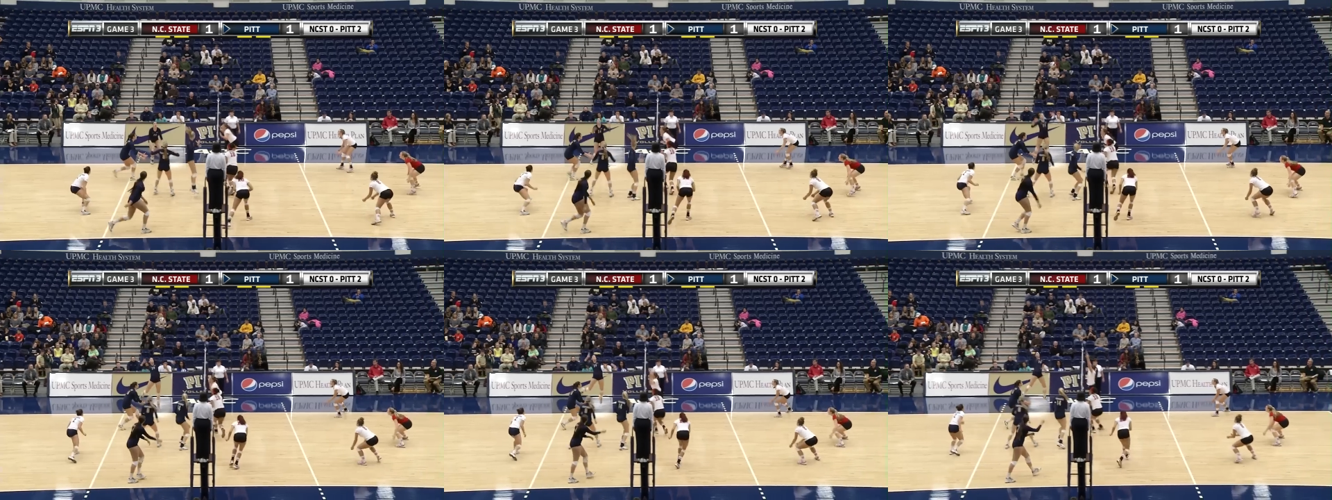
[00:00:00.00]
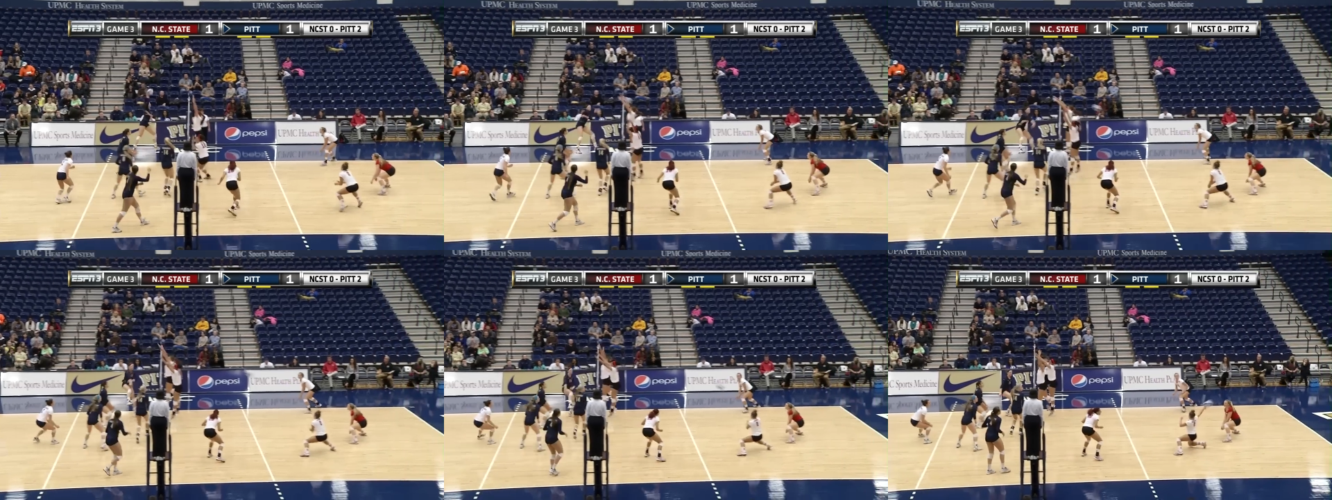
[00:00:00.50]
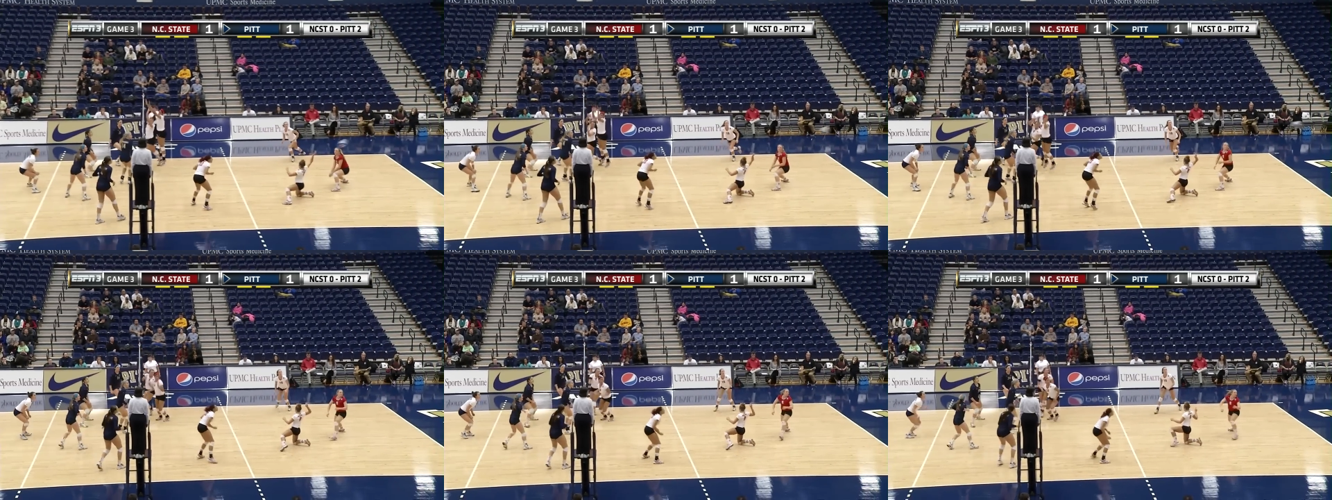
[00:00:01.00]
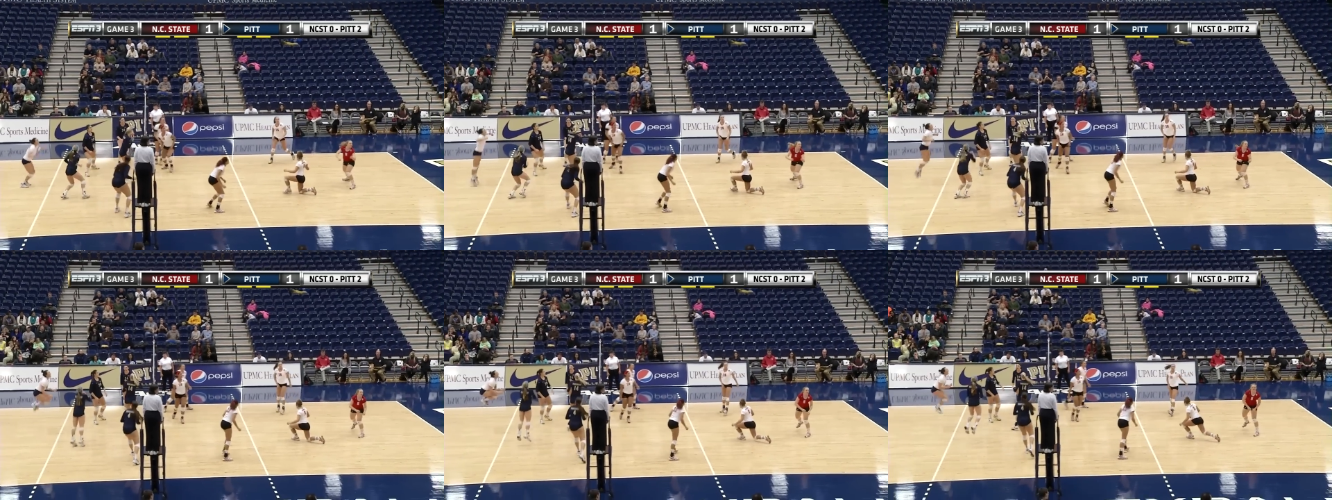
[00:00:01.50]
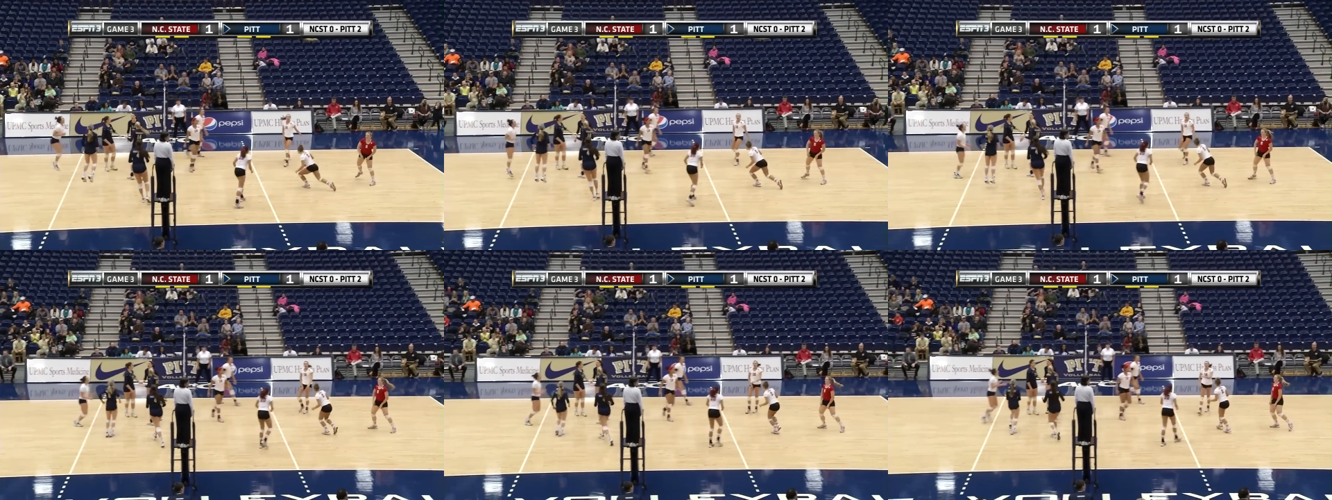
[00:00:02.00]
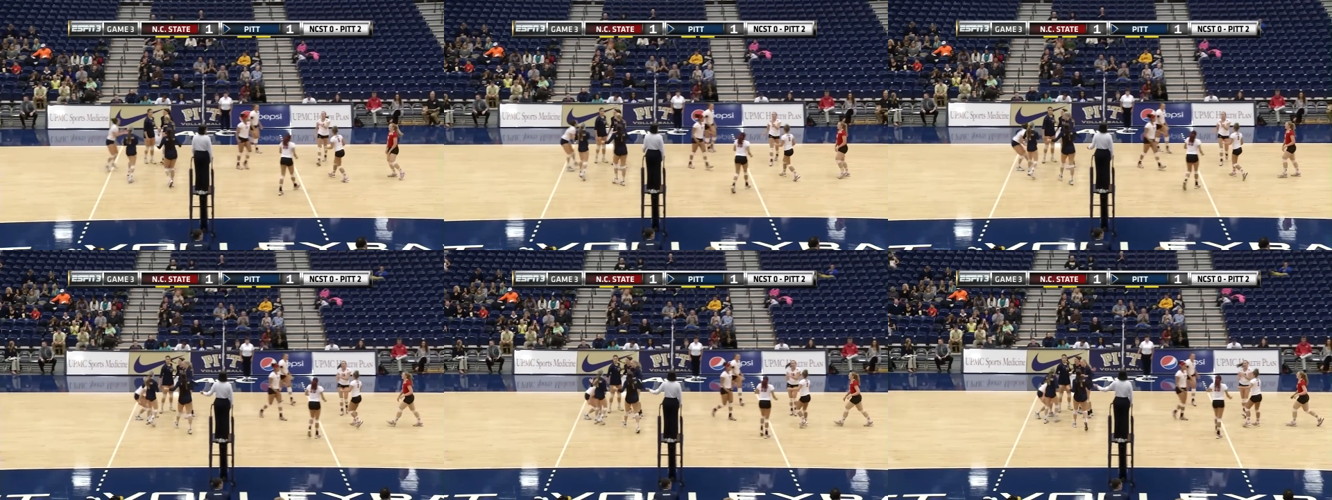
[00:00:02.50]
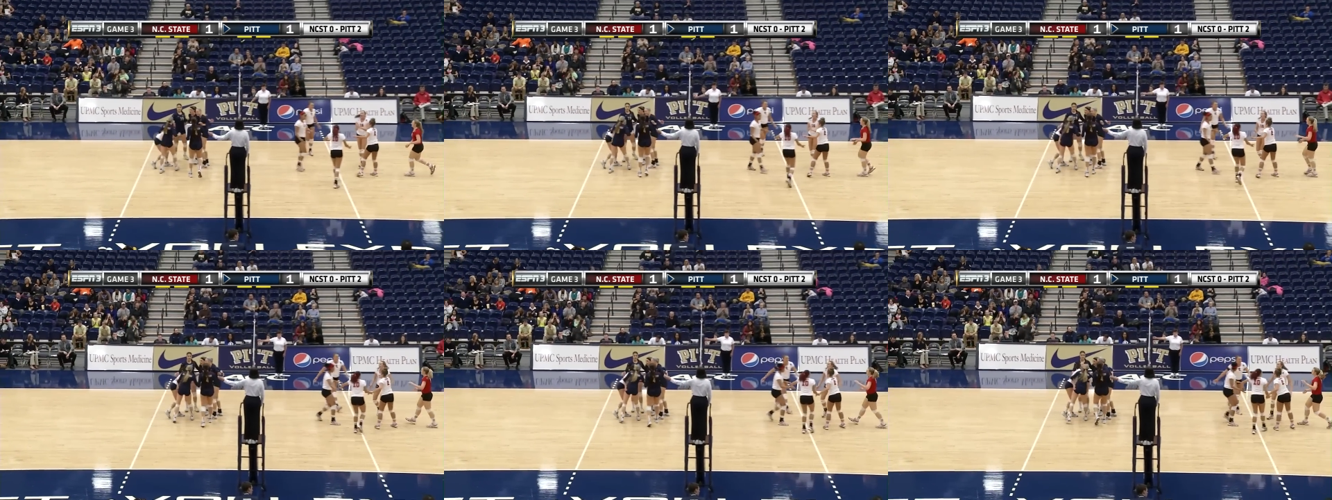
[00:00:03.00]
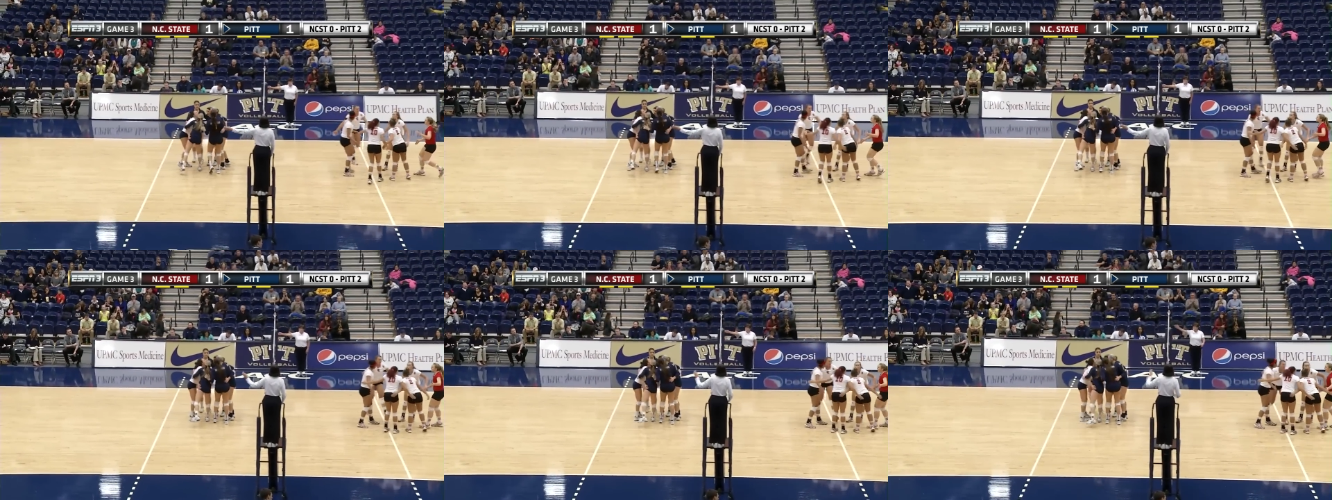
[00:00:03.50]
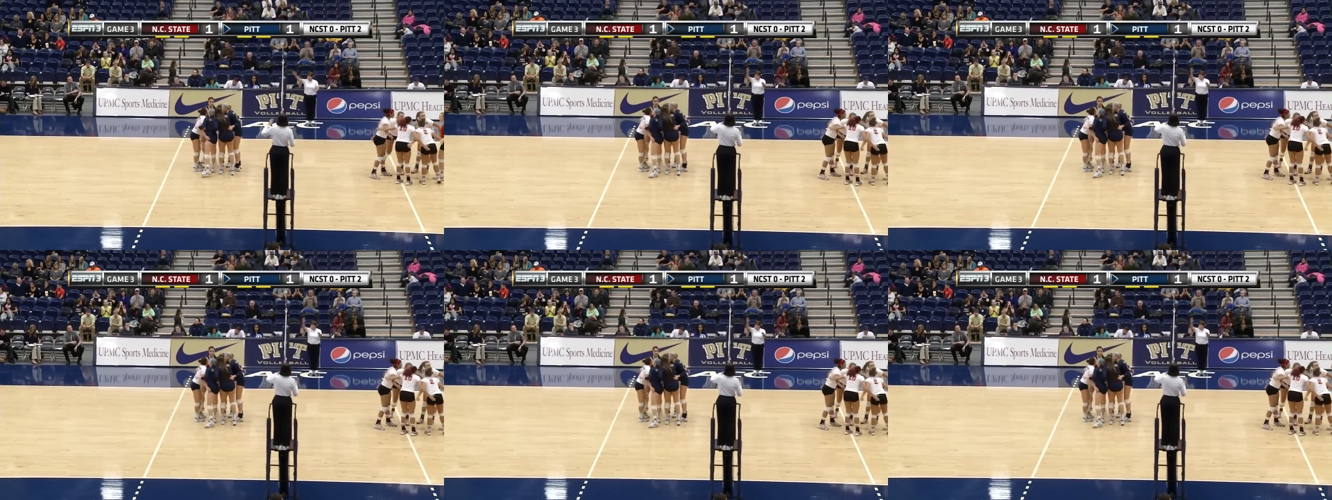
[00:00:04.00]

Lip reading: Nobody's mouth can be seen.